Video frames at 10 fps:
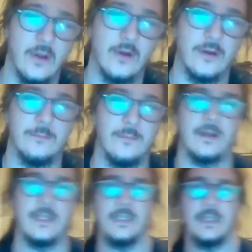dog
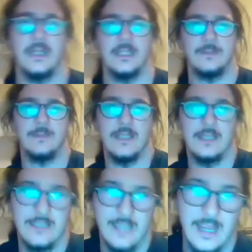money to
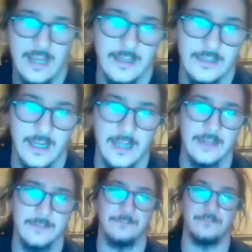beat
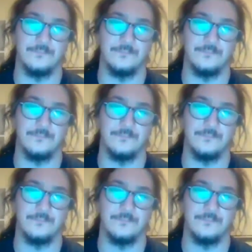Diana